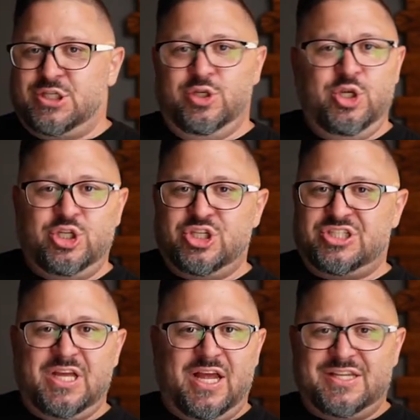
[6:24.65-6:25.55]
So you could
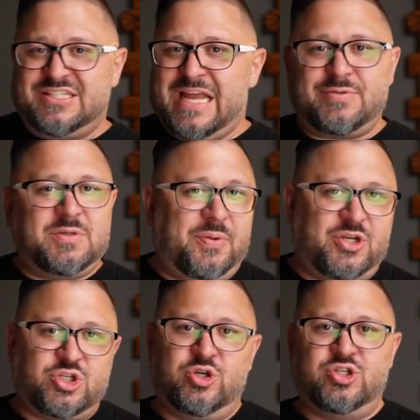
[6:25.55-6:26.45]
just uh, snap some
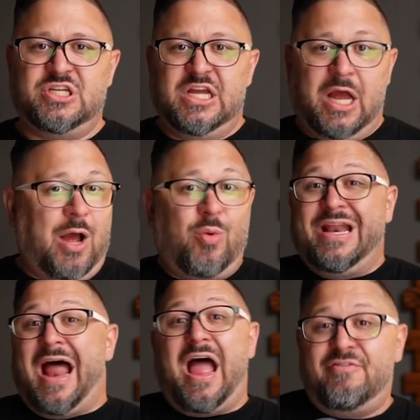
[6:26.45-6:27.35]
pictures uh, on
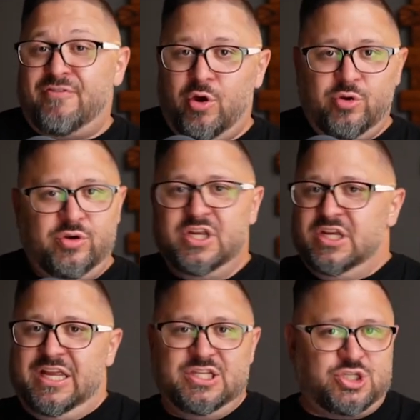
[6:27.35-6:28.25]
an iPhone
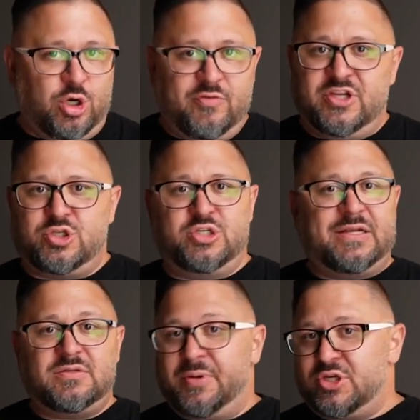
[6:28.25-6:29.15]
in service or take
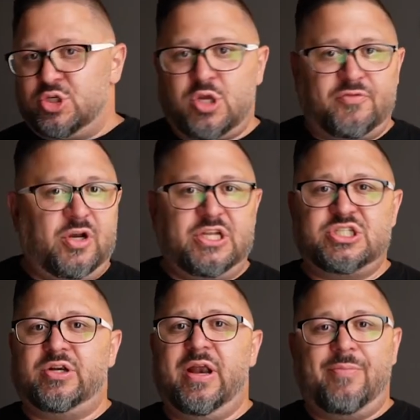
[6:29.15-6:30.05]
some pictures off your
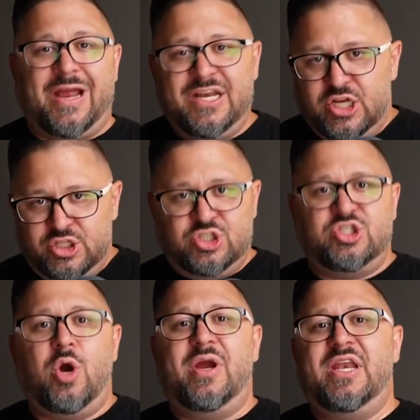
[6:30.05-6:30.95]
Instagram, right? Just
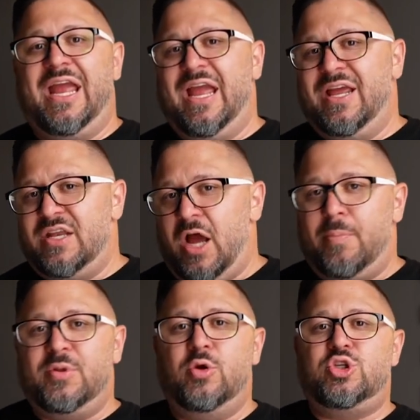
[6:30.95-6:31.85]
go in and
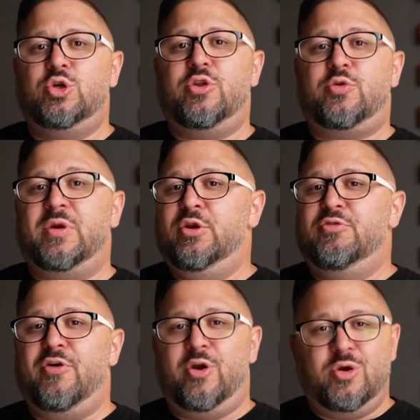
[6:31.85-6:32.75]
upload two to three new
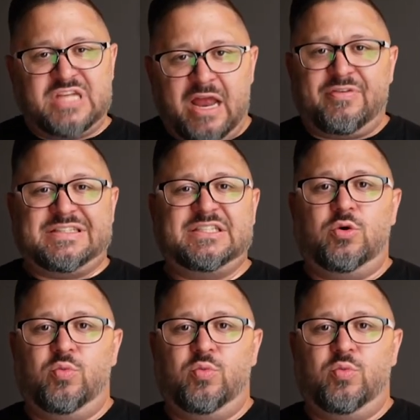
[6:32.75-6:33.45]
photos every single